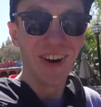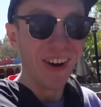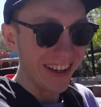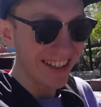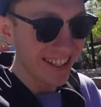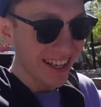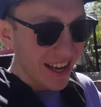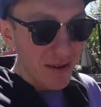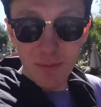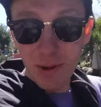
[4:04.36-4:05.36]
rides,
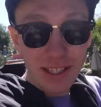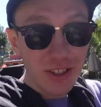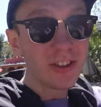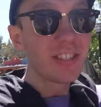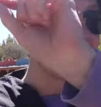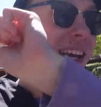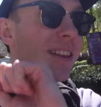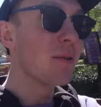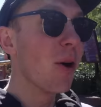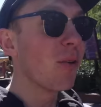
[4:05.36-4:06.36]
but it's good to
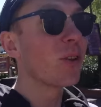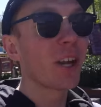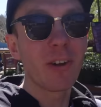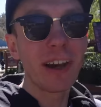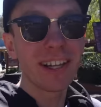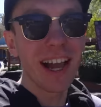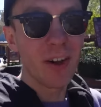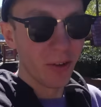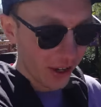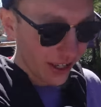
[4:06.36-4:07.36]
tick them off for the cred
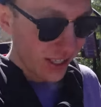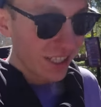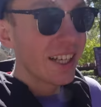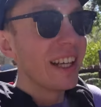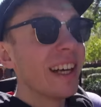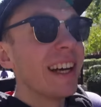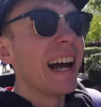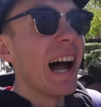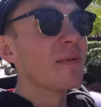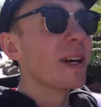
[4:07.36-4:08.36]
count.
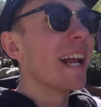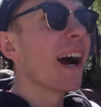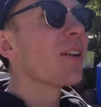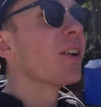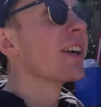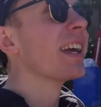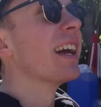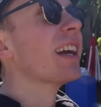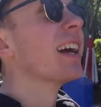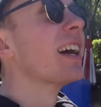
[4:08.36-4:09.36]
And we're now
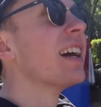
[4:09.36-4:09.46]
looking